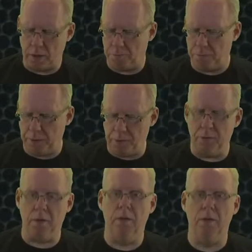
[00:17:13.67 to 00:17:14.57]
have
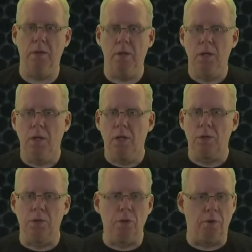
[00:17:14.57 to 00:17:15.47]
been the
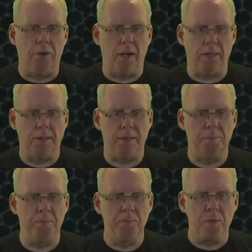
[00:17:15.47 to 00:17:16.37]
2 of hearts.
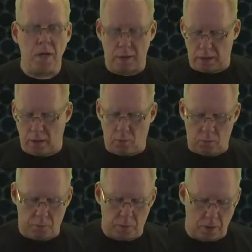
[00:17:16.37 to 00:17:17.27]

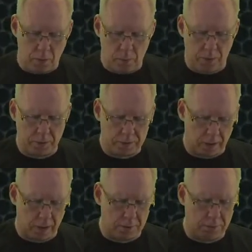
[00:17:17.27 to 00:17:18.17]
Now, when this
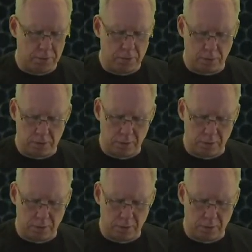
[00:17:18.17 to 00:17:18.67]
card is returned